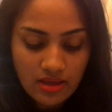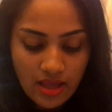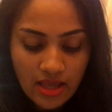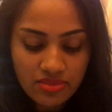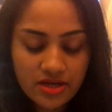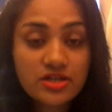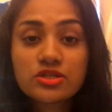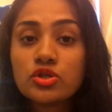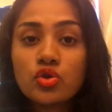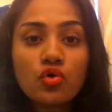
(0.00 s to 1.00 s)
and there is
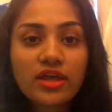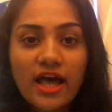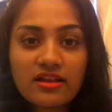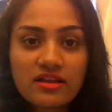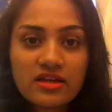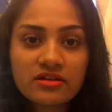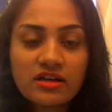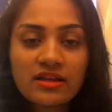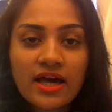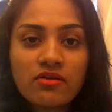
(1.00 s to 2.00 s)
no calculator
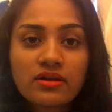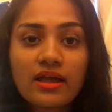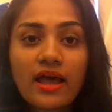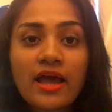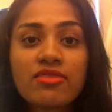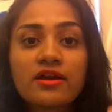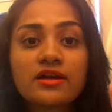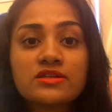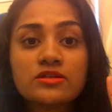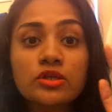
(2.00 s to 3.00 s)
allowed, and there
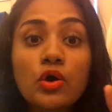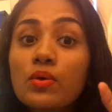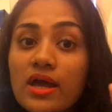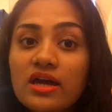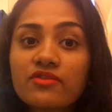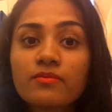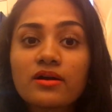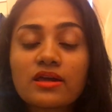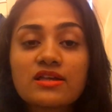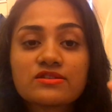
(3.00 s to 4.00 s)
is no negative
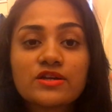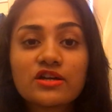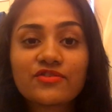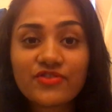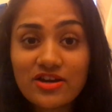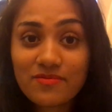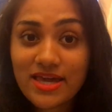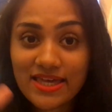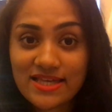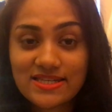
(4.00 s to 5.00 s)
marking, so you're free to
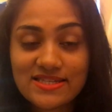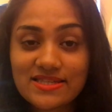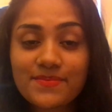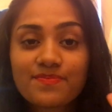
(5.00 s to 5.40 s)
make guesses.